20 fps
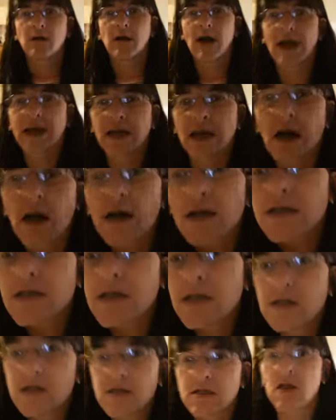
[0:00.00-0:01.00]
Hey
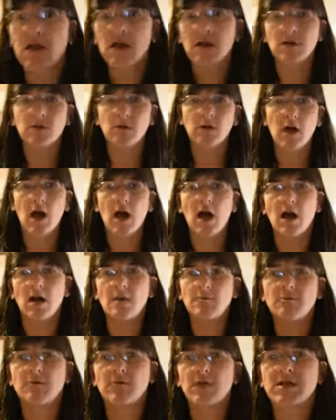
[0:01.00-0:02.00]
guys, so
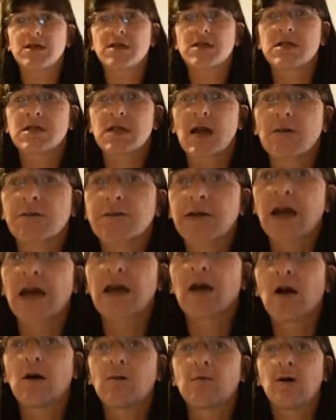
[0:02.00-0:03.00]
this is an
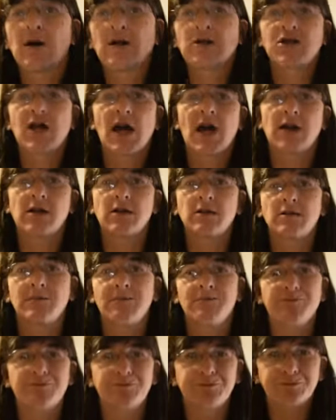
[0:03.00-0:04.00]
update on my channel.
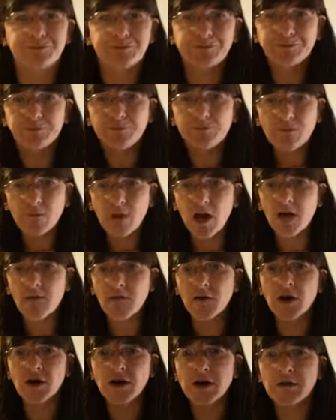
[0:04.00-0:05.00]
I've
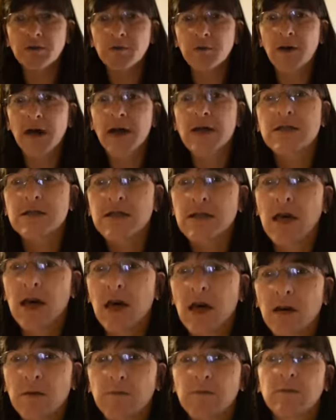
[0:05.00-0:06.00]
got to confess,
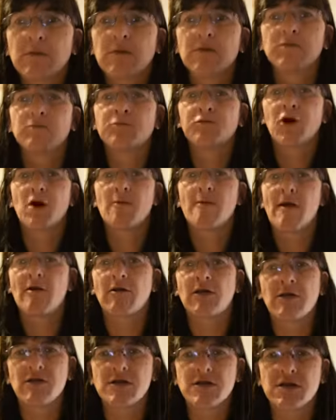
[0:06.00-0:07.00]

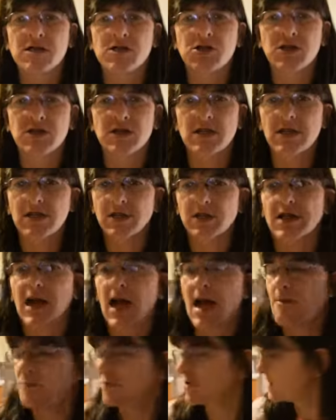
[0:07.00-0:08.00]
primarily this is just a little camera